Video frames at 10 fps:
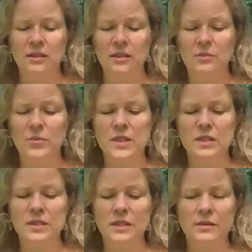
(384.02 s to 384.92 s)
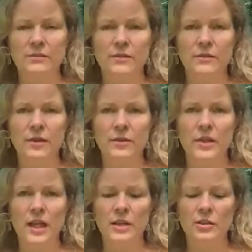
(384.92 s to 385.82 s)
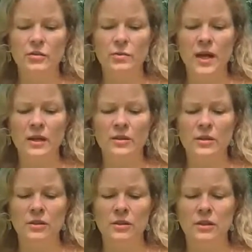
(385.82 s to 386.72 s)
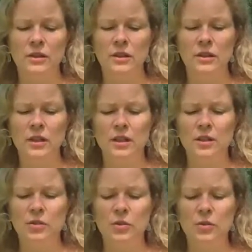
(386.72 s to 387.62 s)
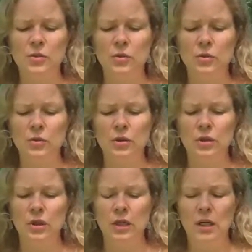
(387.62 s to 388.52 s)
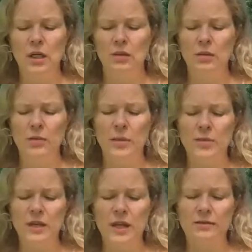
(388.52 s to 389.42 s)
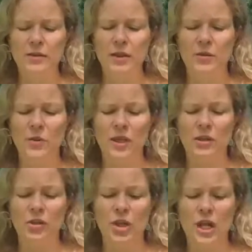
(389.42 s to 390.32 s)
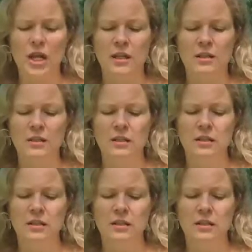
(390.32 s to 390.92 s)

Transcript: It was as if, on the edge of manhood, he too remembered everything we had shared,